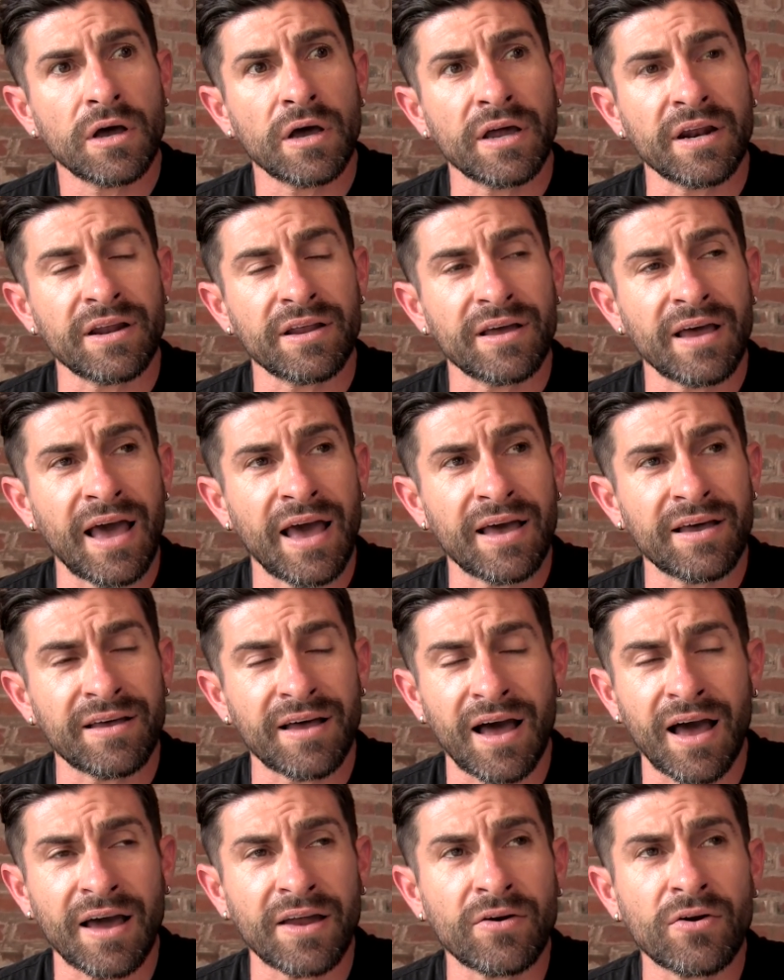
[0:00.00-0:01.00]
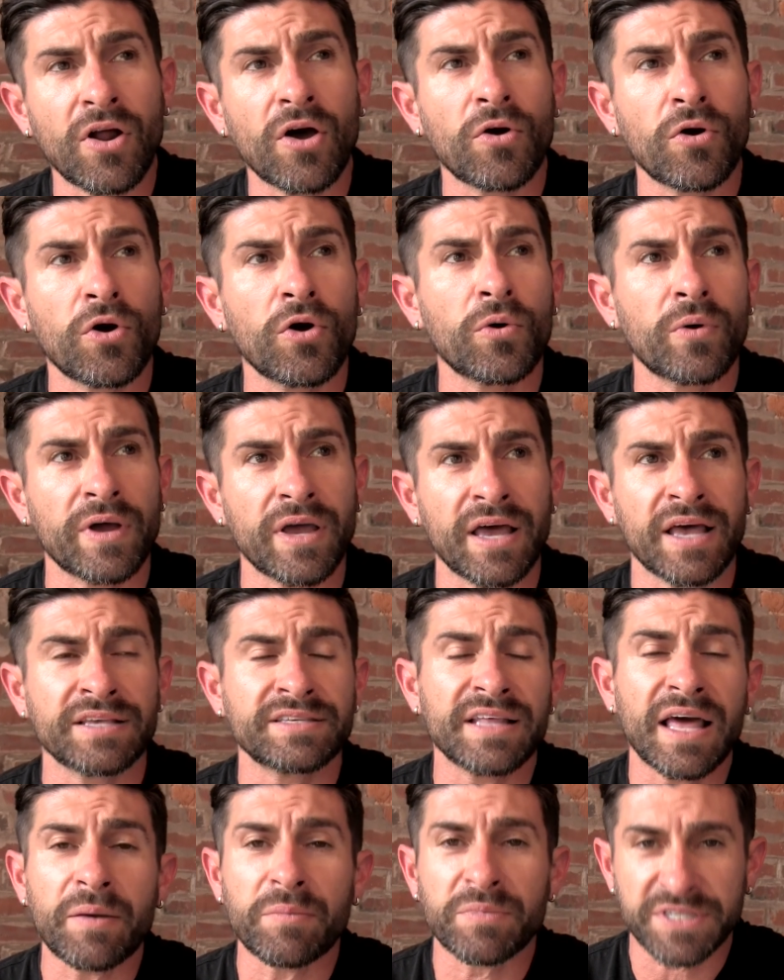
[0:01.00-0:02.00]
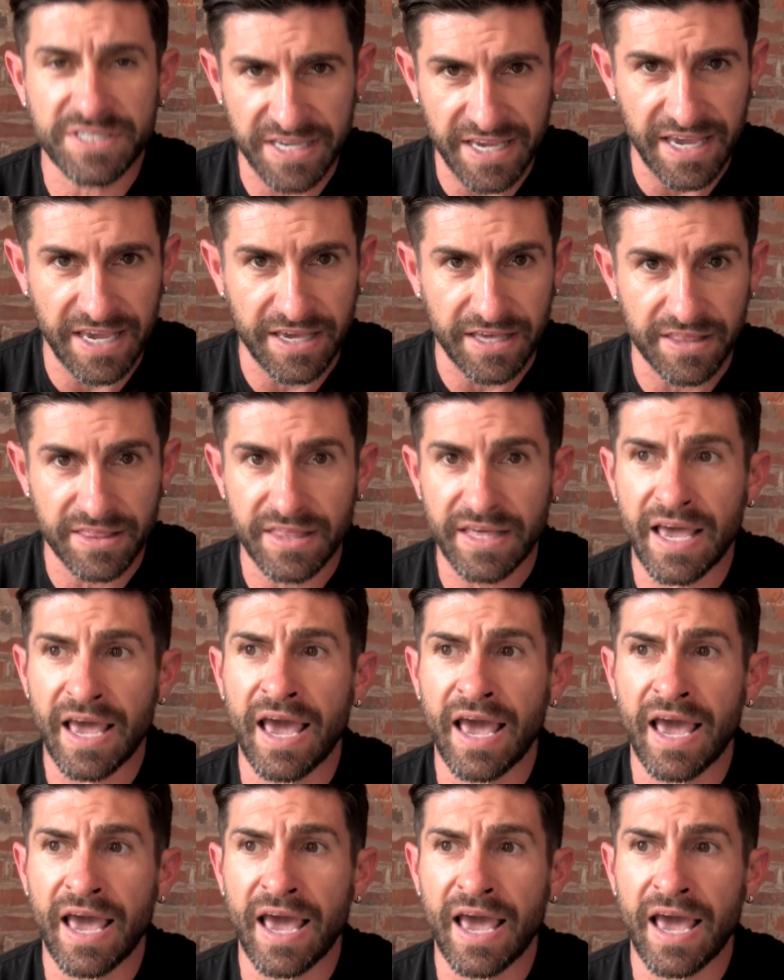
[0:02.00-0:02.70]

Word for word: an I don't know who his name is Keith.